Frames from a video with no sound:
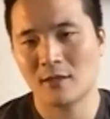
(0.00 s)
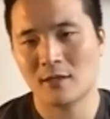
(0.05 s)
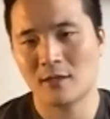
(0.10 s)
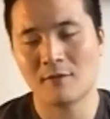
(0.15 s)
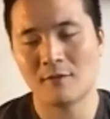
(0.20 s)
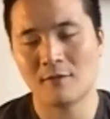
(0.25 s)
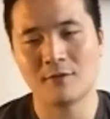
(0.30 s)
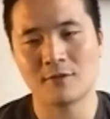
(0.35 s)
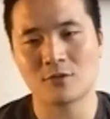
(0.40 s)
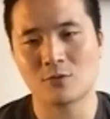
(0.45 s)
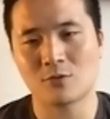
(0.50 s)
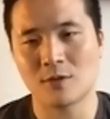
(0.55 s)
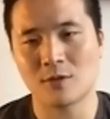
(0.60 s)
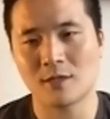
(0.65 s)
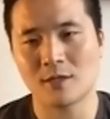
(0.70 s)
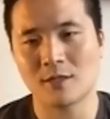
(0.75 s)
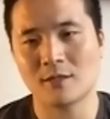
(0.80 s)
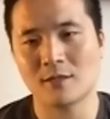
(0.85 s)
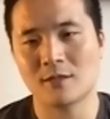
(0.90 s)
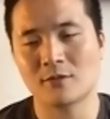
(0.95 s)
If he's
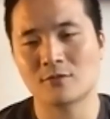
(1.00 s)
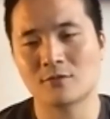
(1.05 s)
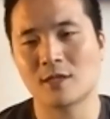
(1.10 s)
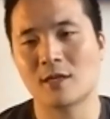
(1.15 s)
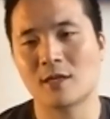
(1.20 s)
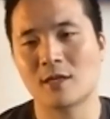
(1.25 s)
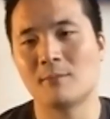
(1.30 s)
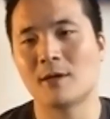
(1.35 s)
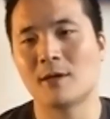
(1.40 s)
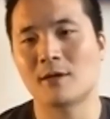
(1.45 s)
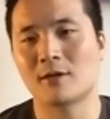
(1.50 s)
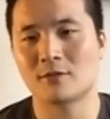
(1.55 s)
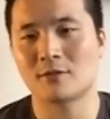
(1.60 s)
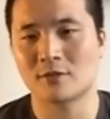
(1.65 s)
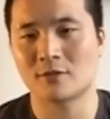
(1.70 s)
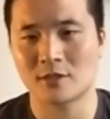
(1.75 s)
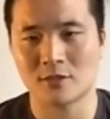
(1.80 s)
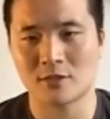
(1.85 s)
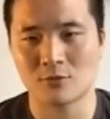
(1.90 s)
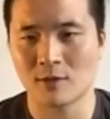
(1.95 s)
acquitted, they'll say America is
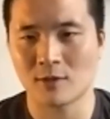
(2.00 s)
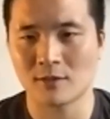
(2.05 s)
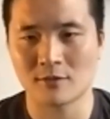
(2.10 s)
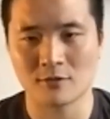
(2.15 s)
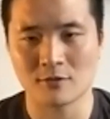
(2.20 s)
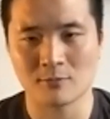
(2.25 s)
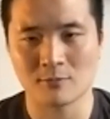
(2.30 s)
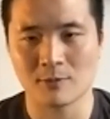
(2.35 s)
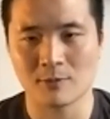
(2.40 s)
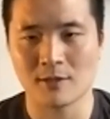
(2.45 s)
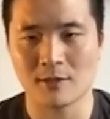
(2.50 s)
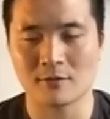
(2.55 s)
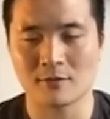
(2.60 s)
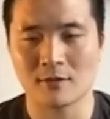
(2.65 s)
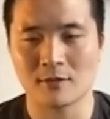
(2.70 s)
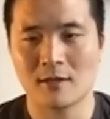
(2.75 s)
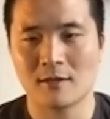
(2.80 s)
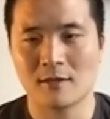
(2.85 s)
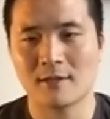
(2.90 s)
such a racist place